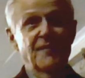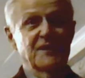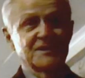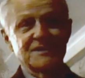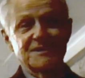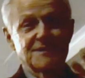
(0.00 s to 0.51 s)
of
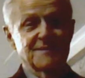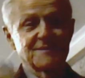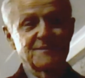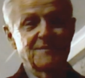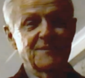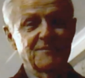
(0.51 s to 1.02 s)
its
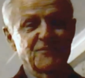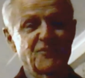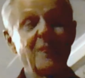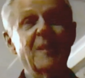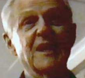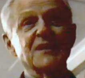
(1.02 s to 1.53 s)

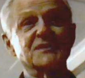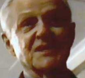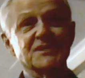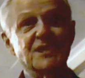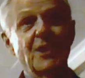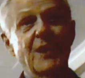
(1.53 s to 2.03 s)
trimmings
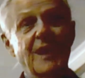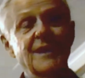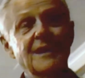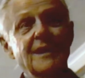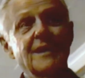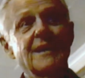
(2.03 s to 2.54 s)
and so on.
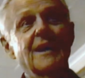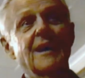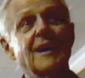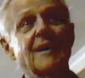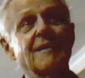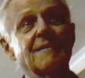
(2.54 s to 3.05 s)

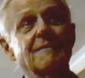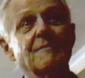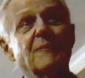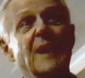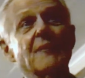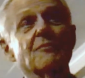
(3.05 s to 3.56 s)

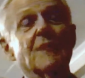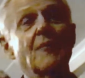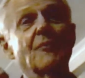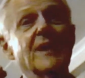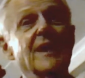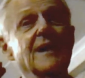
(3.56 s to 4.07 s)
But
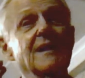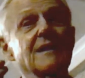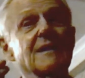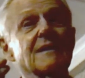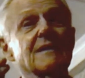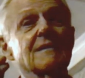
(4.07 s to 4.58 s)
what we
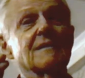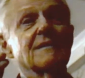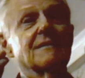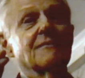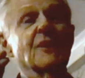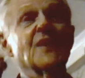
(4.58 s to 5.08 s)

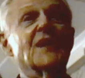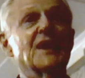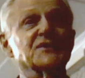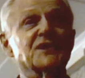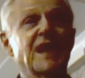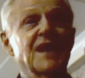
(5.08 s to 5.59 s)
will
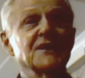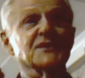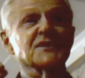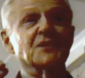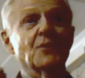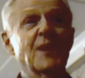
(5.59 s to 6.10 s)
not change
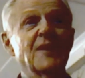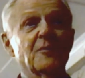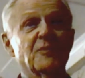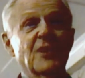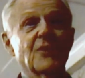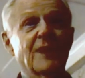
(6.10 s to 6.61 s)
is the way the
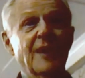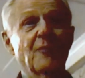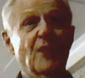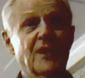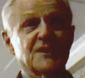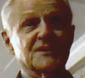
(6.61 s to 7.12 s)
program
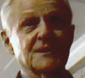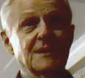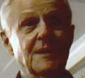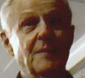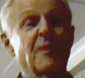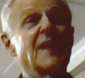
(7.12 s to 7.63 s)
works."
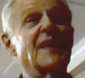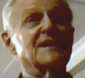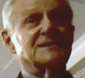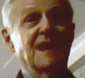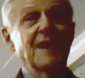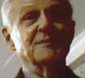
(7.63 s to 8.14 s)
By
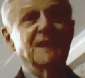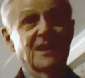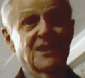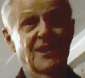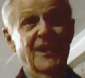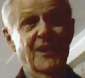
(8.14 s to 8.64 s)
that time, Dick
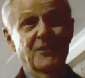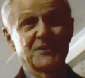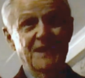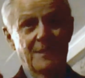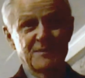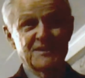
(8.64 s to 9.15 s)
Clark
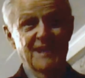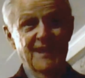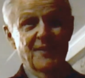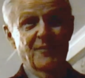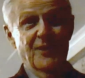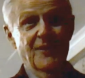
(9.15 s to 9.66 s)
was emceeing
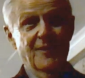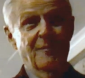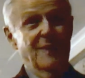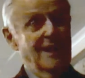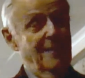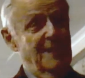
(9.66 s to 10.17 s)
the program.
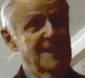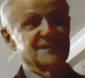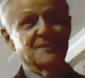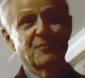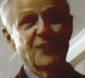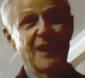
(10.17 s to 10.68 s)
Bob had
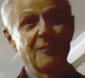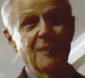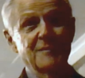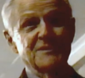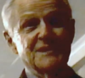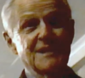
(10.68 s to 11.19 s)
some
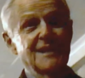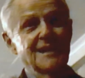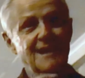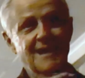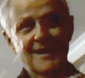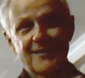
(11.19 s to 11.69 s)
problems,
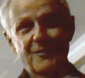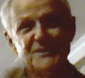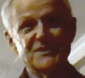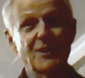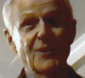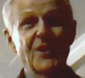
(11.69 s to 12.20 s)

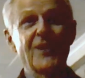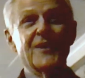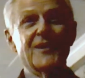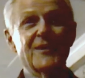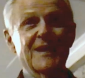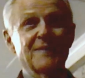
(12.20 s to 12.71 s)
was no
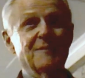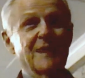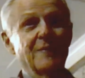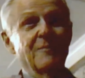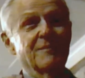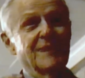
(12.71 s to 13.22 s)
longer
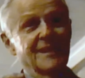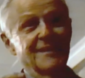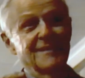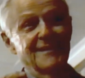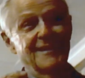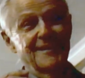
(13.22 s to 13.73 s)

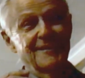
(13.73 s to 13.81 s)
in